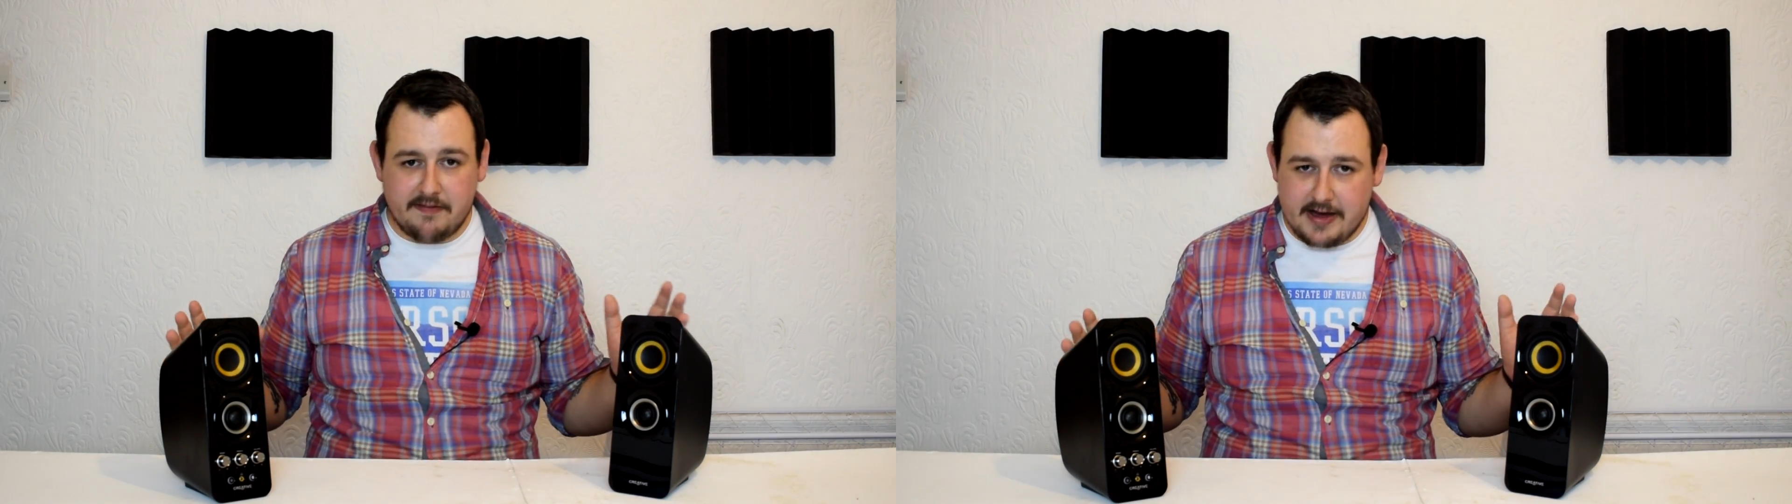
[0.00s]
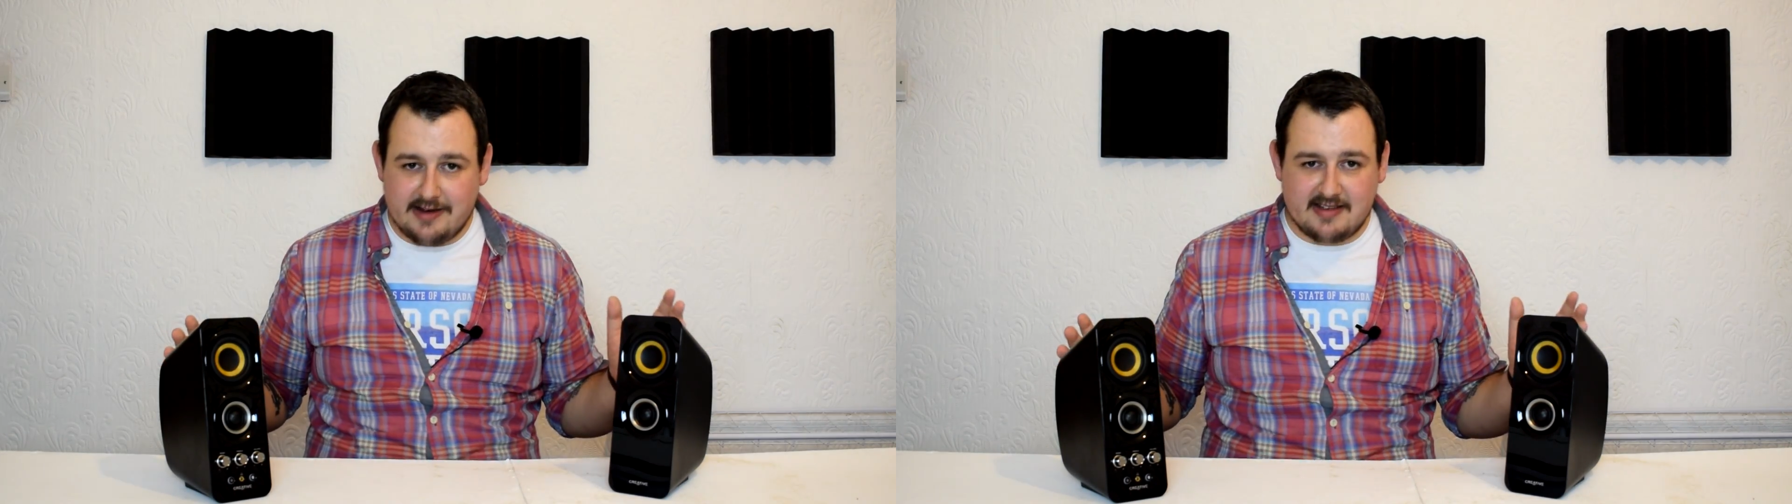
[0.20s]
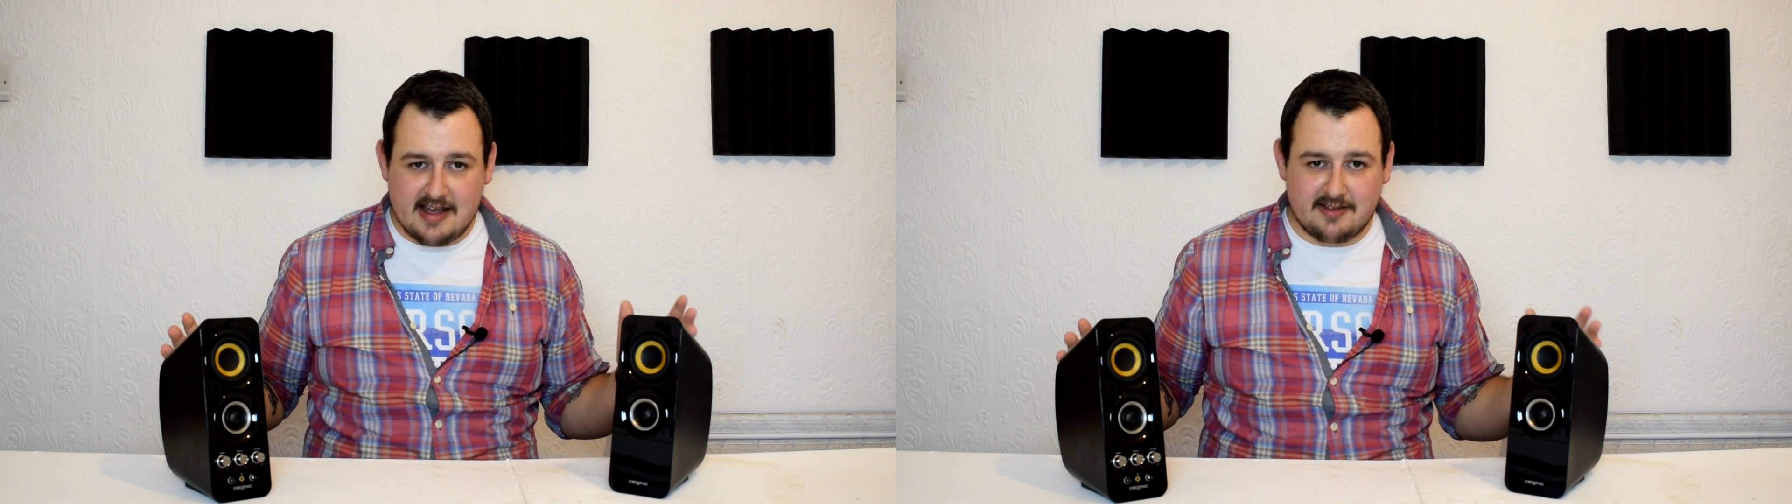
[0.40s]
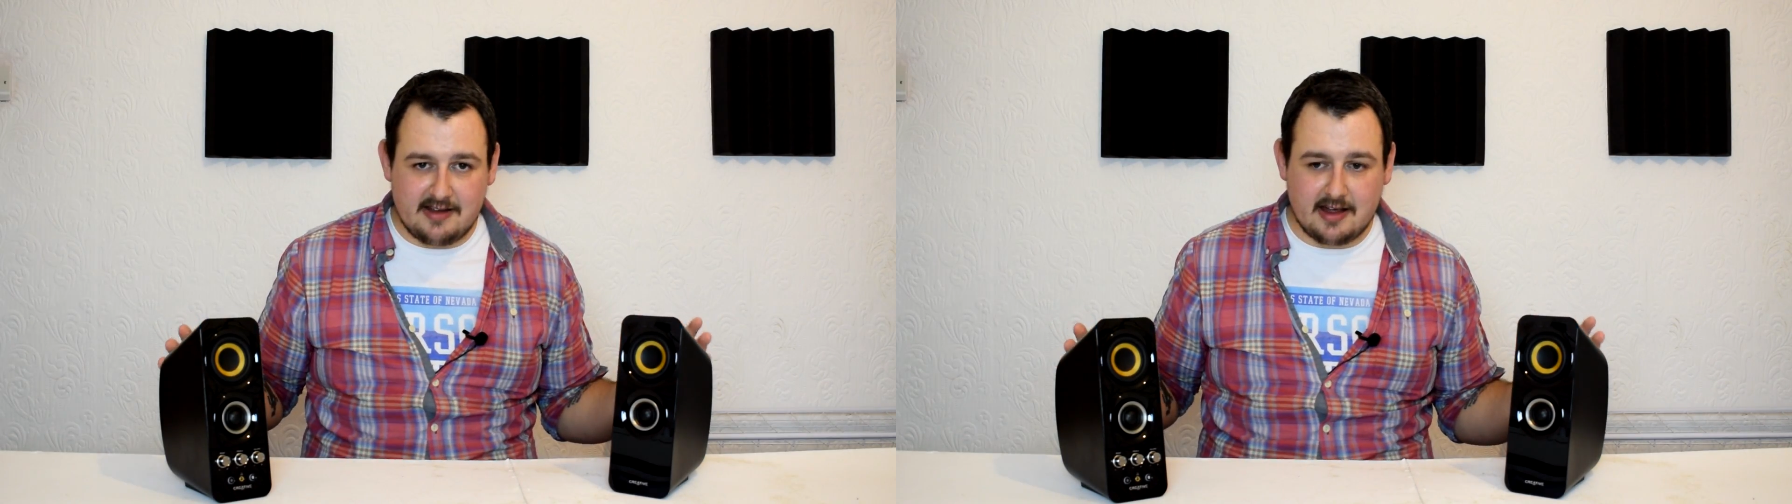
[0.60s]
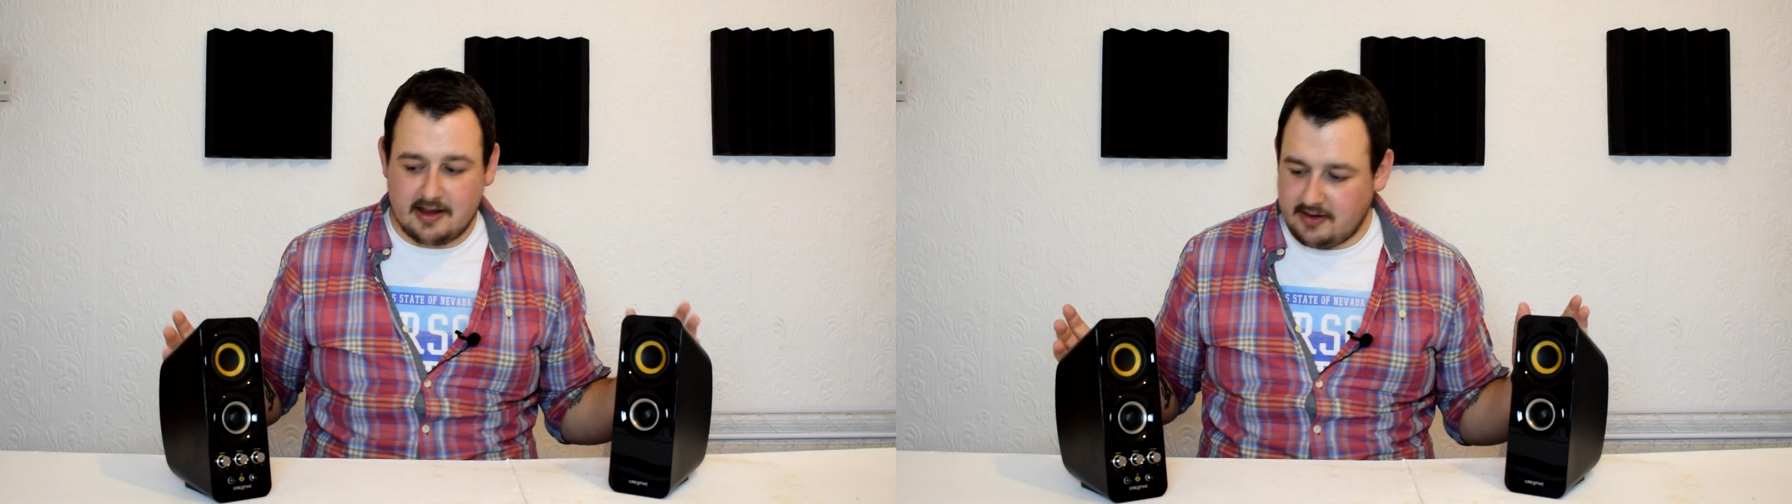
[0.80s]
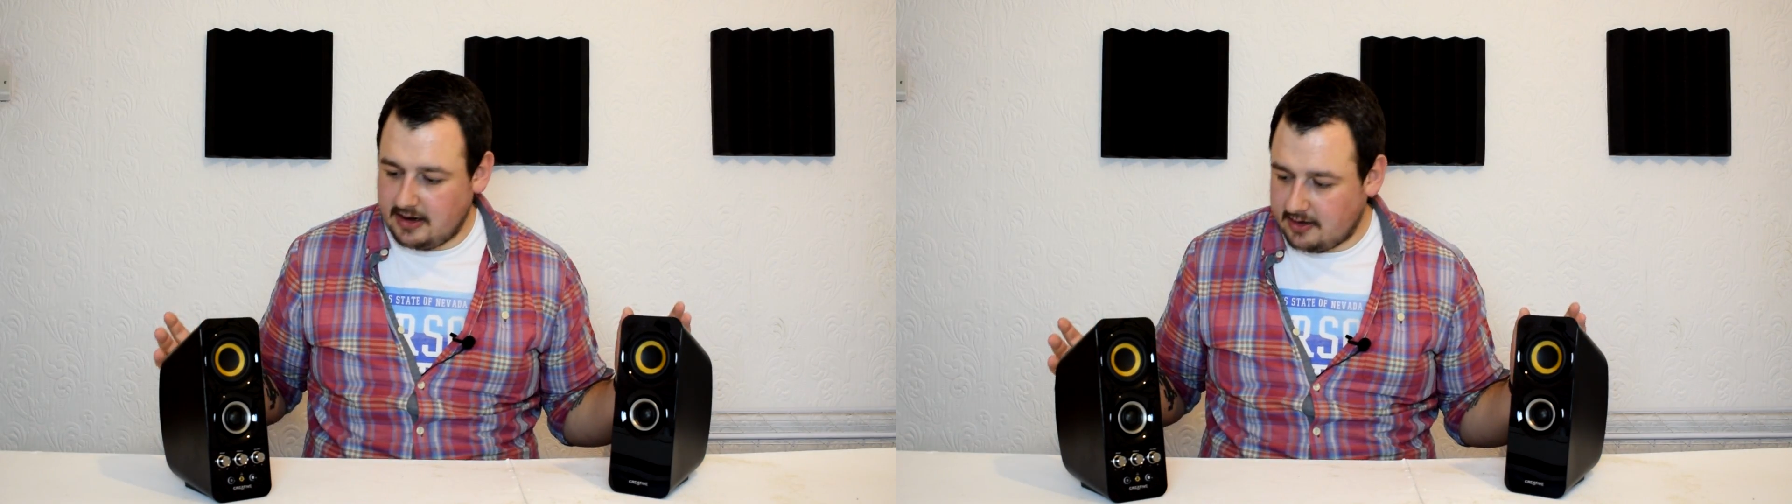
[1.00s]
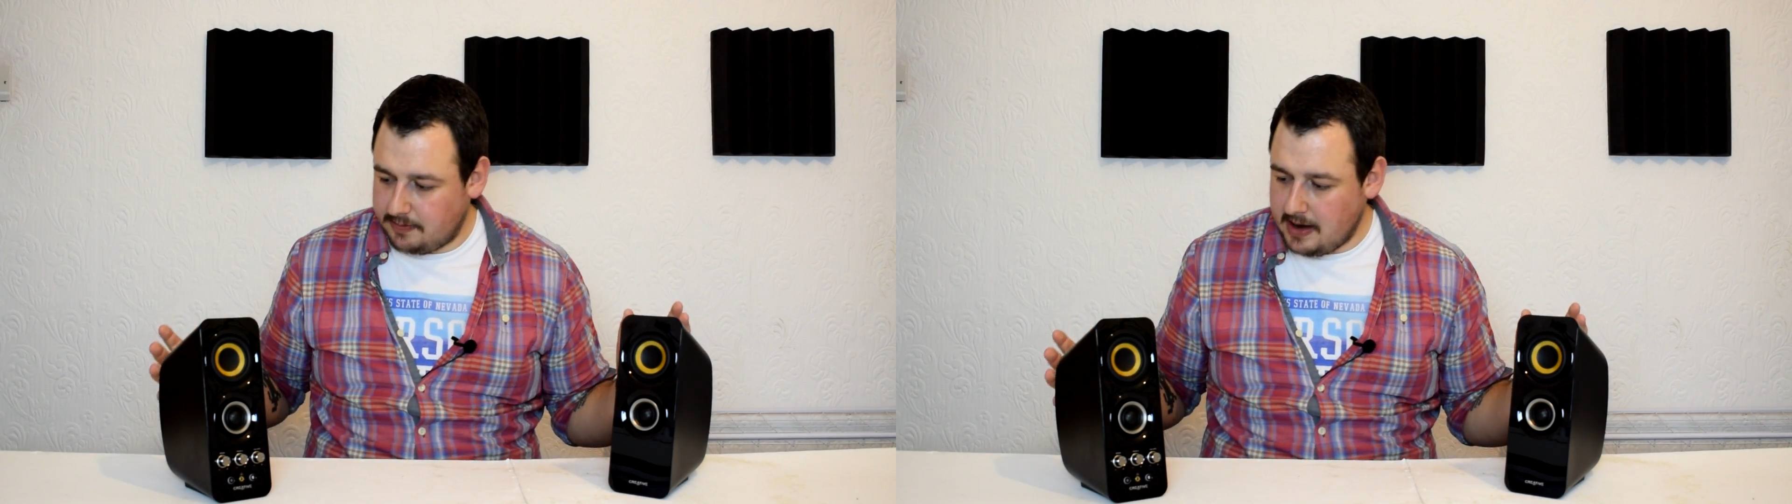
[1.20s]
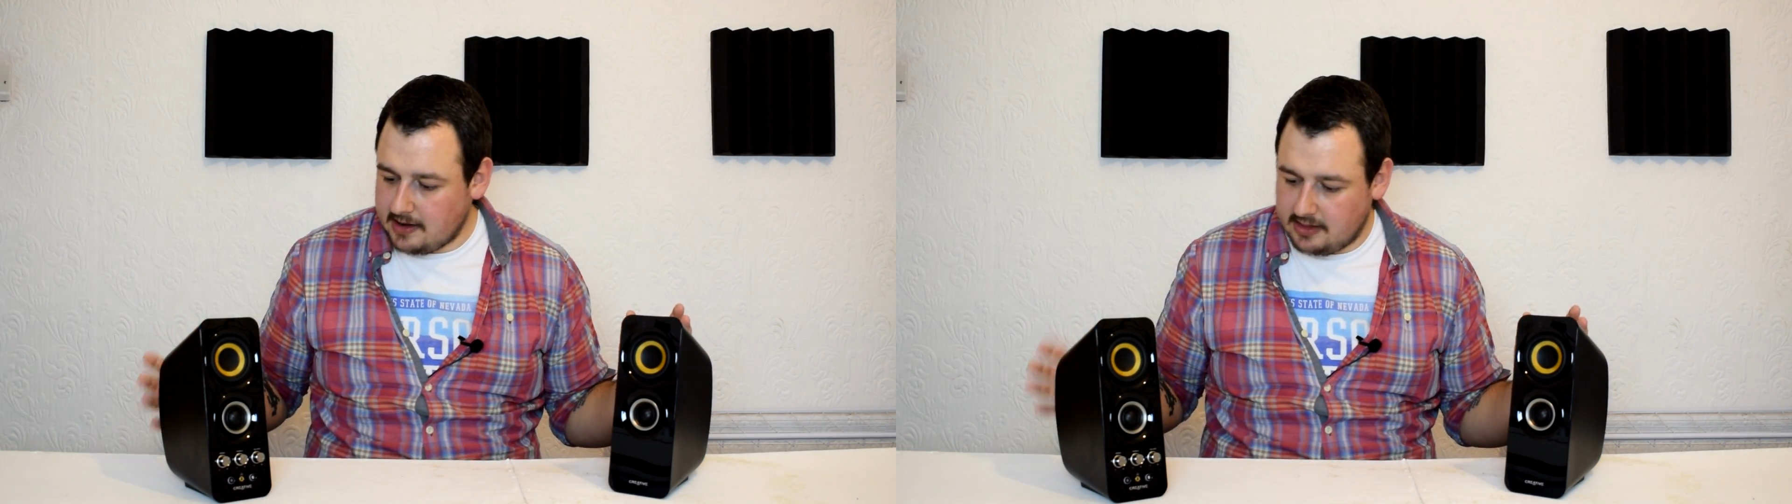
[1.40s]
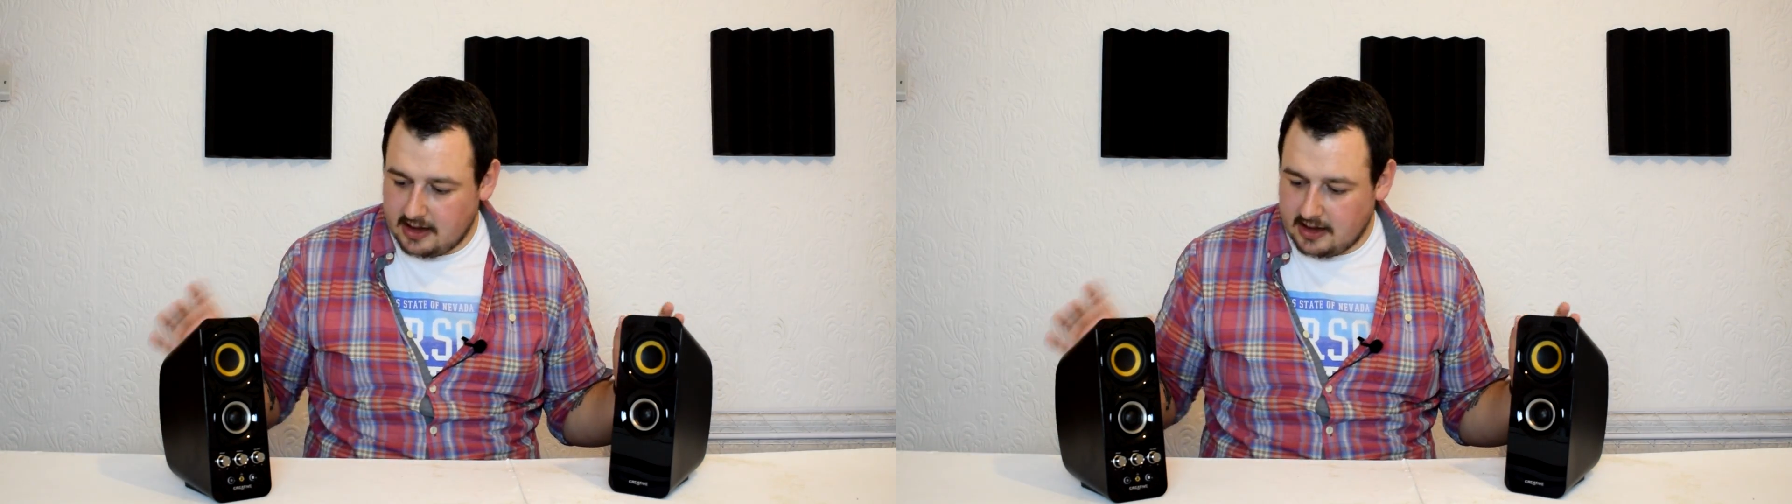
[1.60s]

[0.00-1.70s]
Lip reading: fantastic as you'd expect.